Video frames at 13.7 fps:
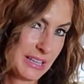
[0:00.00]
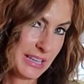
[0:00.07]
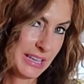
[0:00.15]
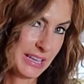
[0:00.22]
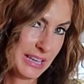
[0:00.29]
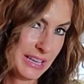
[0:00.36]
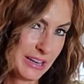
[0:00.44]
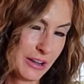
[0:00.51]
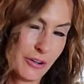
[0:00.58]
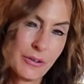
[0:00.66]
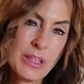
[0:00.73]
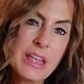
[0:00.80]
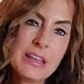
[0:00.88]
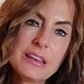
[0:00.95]

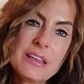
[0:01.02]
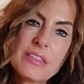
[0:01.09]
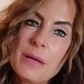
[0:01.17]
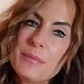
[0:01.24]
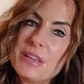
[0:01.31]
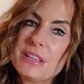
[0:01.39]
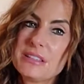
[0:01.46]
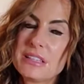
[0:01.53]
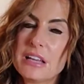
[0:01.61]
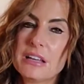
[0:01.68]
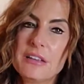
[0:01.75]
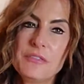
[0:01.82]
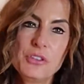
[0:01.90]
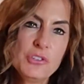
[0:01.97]
keto. Now that being
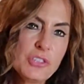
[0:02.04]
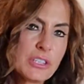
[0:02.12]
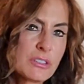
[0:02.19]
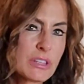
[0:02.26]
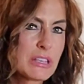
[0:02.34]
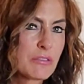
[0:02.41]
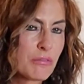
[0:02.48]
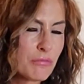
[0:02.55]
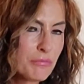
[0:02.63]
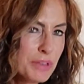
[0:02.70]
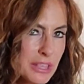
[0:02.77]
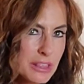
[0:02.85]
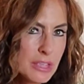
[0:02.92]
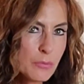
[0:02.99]
said, if you just like
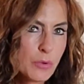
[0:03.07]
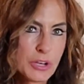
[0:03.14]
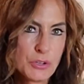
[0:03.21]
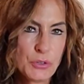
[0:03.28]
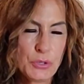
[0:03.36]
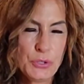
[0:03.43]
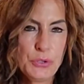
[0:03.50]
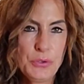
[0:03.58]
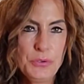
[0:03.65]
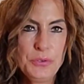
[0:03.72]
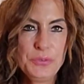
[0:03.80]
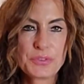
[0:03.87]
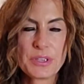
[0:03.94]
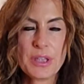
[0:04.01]
really want to
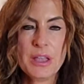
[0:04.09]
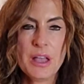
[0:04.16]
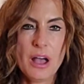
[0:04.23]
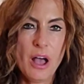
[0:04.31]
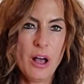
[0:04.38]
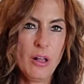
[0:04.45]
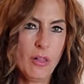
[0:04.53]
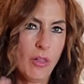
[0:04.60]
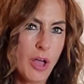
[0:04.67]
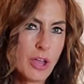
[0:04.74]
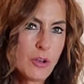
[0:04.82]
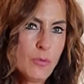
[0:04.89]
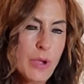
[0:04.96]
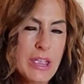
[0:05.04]
lose a
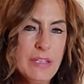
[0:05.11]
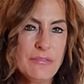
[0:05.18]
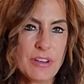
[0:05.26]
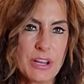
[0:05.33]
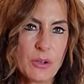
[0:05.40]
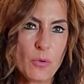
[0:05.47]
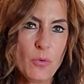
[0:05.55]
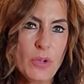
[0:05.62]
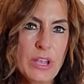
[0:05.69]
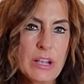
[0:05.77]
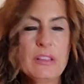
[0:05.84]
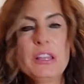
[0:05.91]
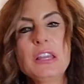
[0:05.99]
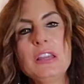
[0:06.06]
lot of weight very
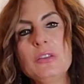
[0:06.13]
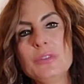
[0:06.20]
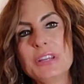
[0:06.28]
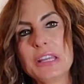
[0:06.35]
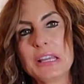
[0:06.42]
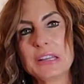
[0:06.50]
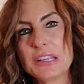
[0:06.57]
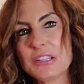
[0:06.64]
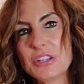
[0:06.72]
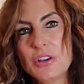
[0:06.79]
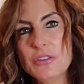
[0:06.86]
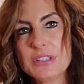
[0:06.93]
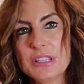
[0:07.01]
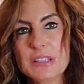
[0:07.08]
quickly and get
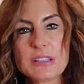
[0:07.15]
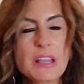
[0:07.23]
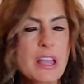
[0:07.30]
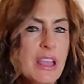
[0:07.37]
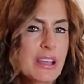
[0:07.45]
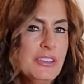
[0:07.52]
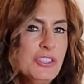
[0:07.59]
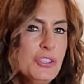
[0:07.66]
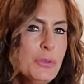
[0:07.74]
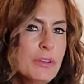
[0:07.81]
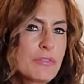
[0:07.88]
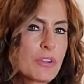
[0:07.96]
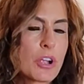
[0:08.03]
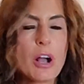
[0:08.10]
ketosis, do
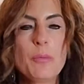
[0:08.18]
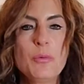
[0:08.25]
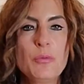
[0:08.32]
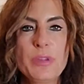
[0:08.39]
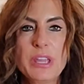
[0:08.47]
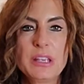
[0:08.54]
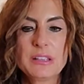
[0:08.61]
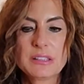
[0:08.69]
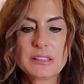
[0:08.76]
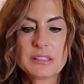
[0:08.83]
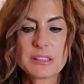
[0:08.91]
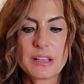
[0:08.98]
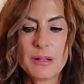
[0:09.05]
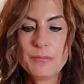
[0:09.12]
it for a couple weeks.
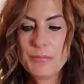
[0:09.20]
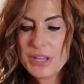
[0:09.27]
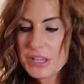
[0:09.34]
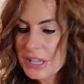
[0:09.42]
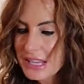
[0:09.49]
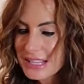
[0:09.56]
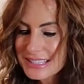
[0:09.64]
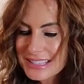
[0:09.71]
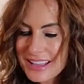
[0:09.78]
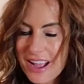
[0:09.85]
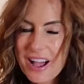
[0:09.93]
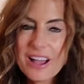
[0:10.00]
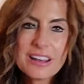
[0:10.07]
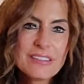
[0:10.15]
But it's
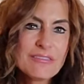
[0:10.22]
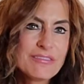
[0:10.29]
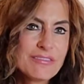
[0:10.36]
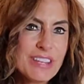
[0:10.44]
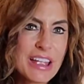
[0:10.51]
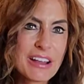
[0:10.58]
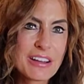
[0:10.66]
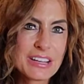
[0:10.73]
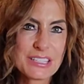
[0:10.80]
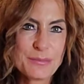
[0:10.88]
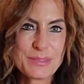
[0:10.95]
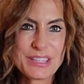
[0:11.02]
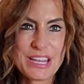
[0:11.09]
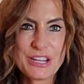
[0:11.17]
not very
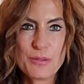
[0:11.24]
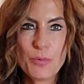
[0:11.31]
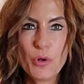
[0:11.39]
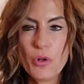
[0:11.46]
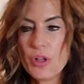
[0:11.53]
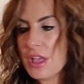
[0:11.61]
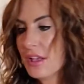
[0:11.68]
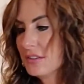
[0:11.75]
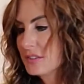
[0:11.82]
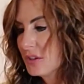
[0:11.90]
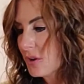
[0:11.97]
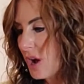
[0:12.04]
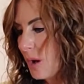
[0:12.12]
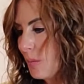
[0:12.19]
sustainable.
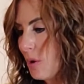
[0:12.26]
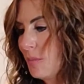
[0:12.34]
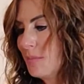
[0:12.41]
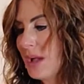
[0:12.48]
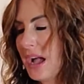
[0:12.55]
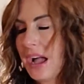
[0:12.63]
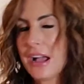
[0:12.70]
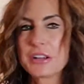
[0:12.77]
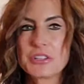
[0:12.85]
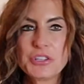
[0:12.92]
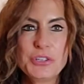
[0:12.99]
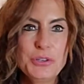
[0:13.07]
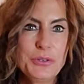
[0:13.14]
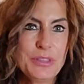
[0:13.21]
So come on back
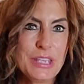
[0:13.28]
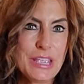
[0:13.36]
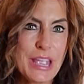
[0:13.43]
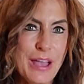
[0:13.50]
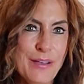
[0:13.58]
to the